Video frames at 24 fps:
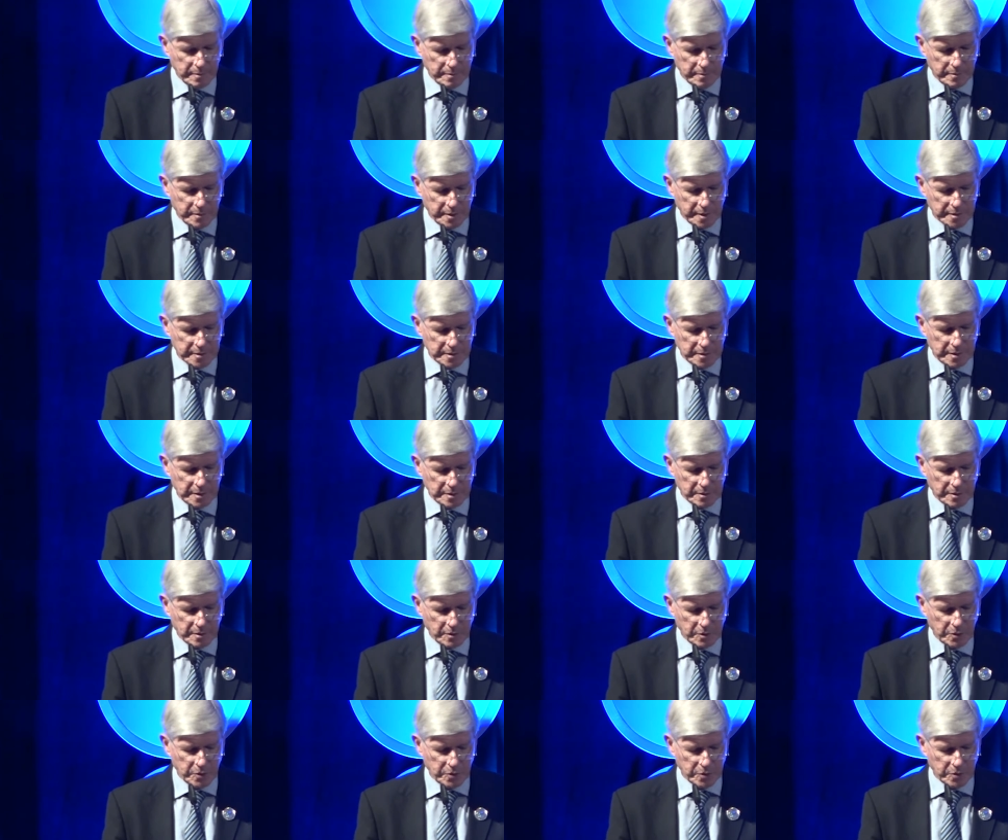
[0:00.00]
doesn't
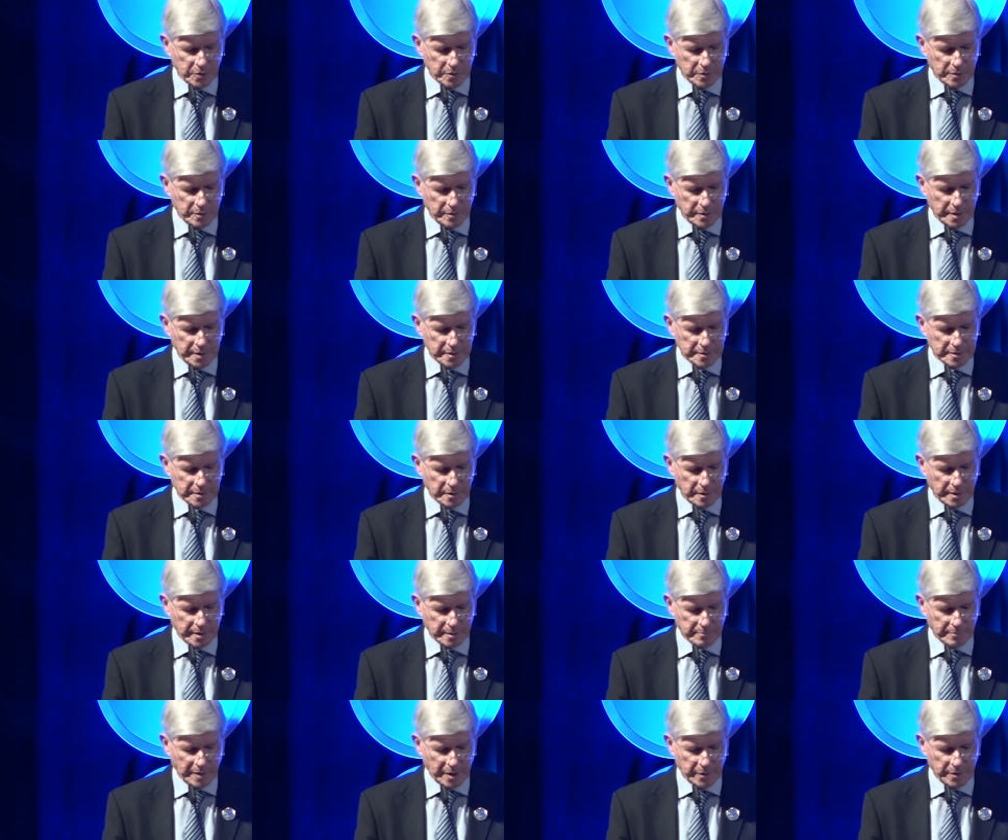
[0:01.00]
include things
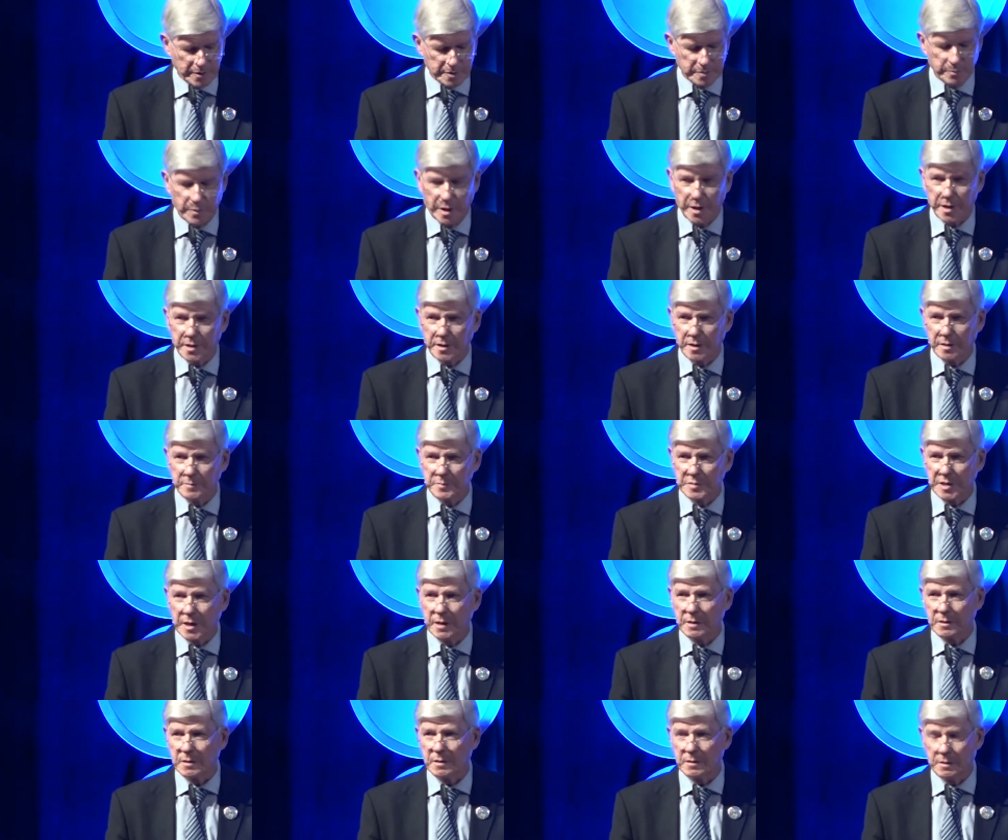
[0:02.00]
like marriage breakups,
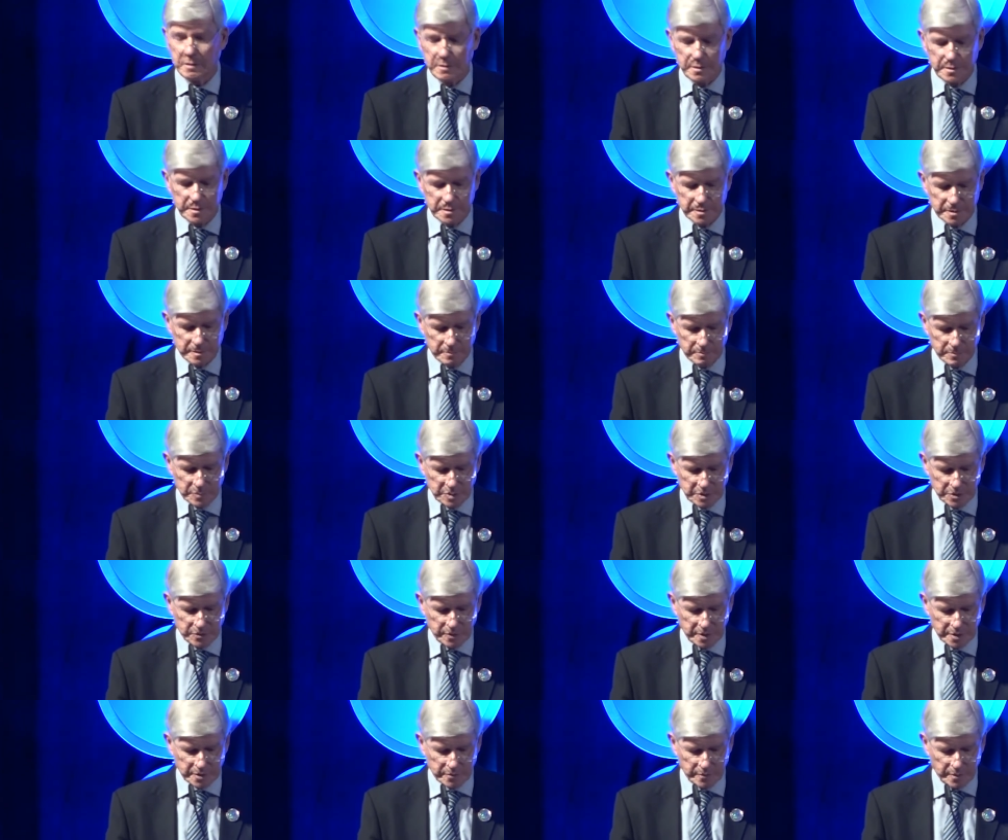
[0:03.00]
alcoholism,
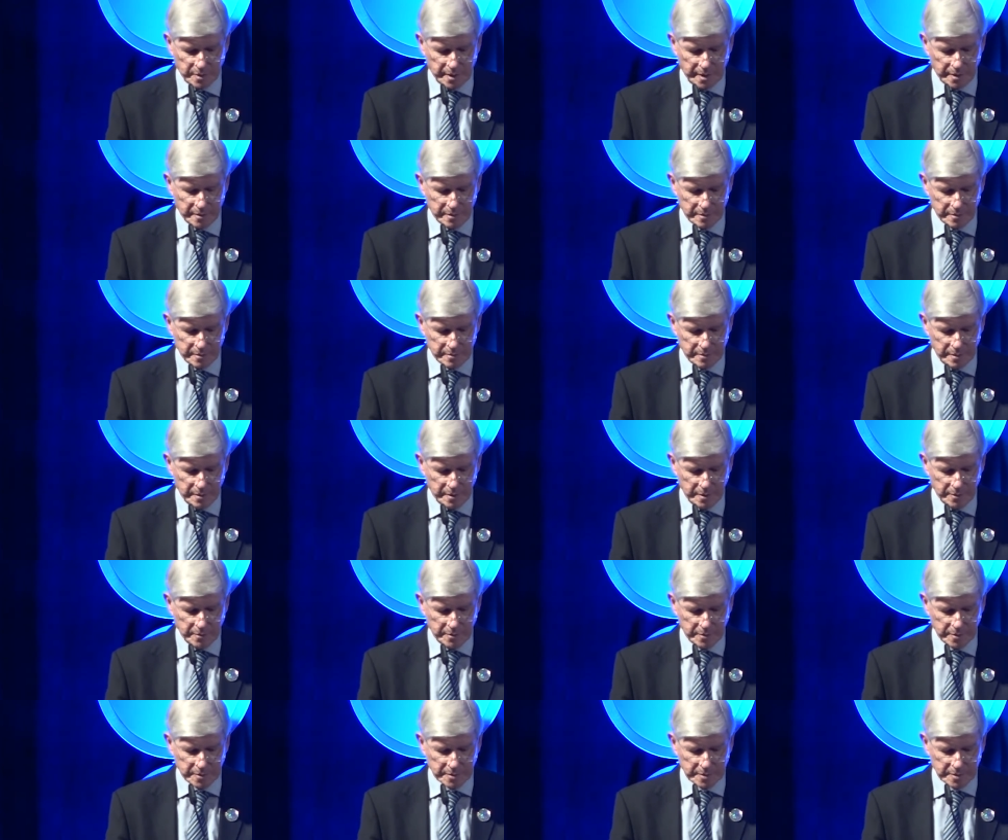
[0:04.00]
stress-related
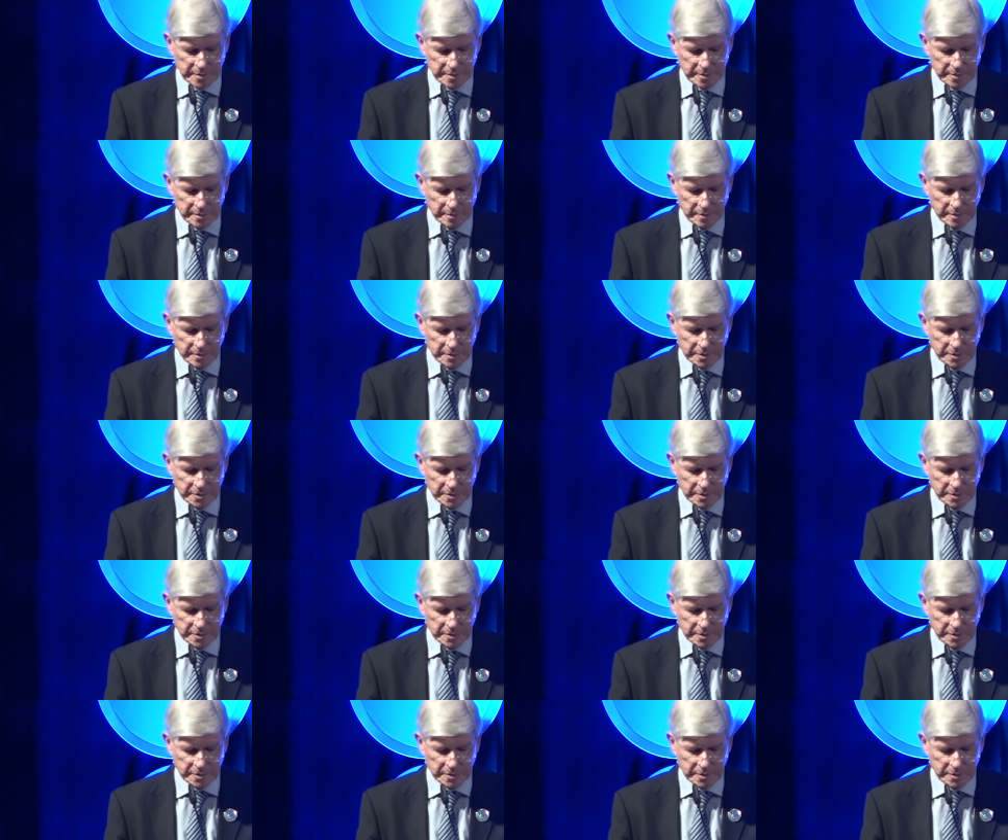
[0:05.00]
illness,